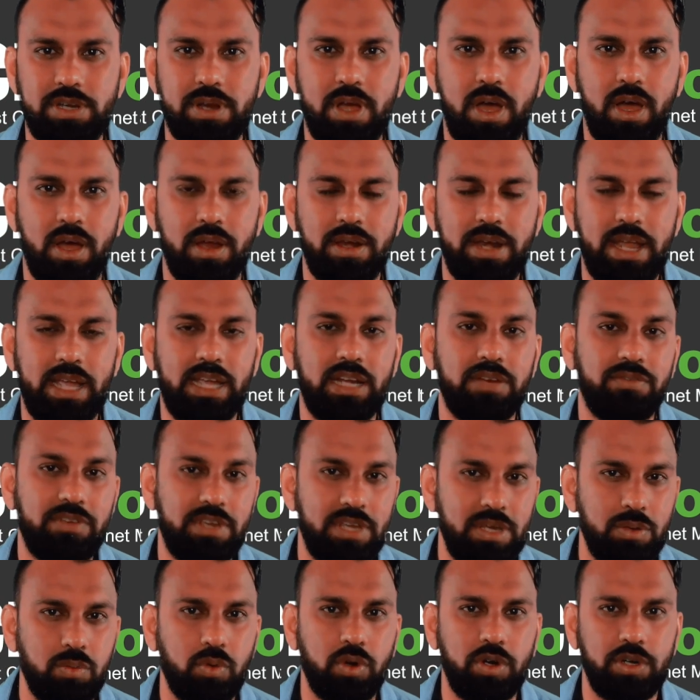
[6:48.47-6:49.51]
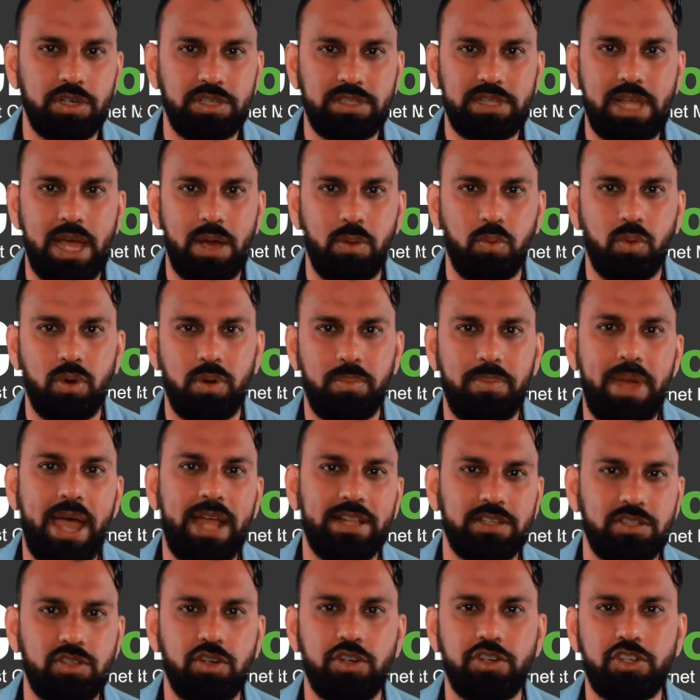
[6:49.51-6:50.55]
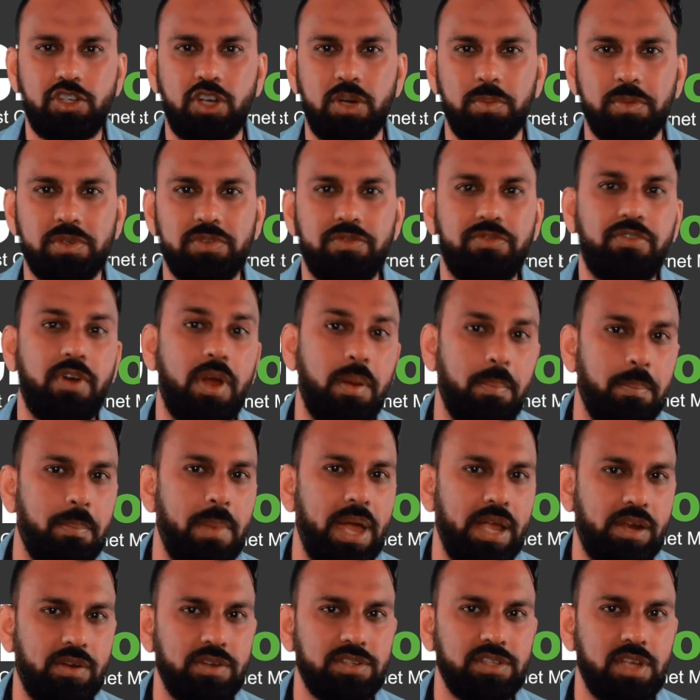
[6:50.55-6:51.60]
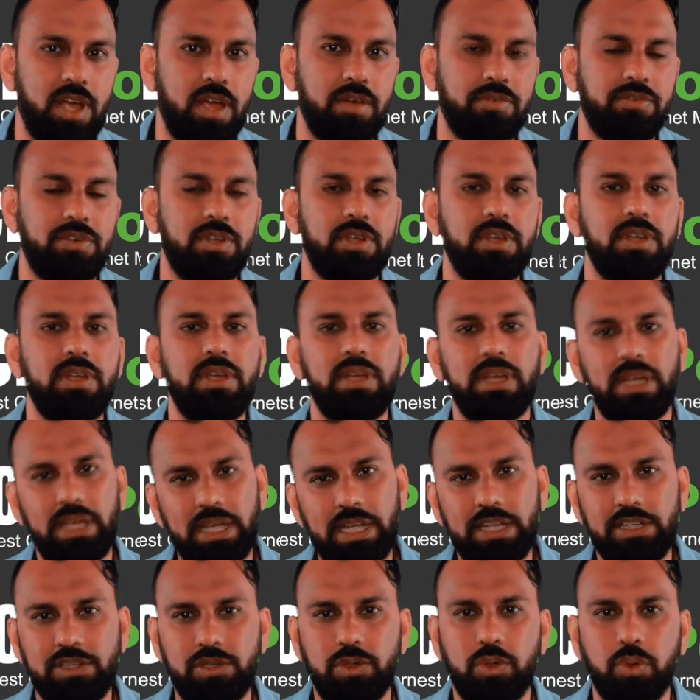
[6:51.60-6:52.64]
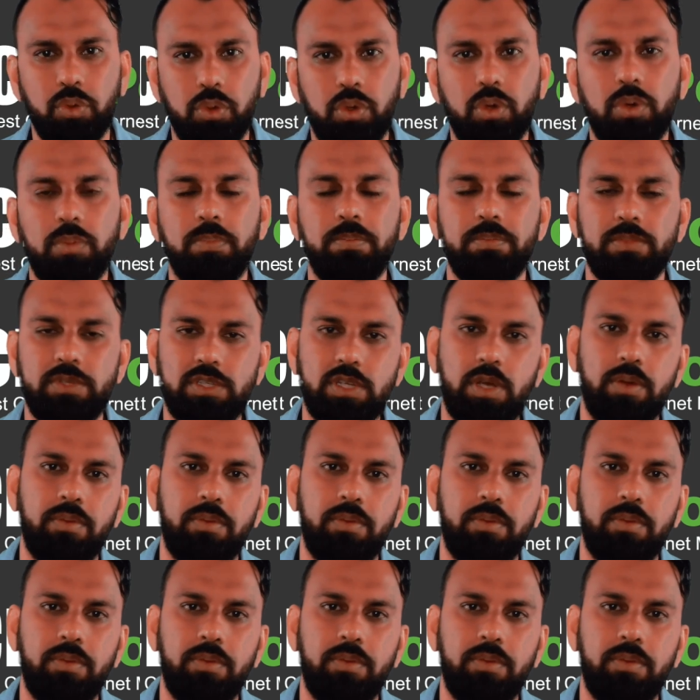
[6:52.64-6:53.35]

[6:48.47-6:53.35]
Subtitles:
negative keywords that were bad search terms from Microsoft into Google. So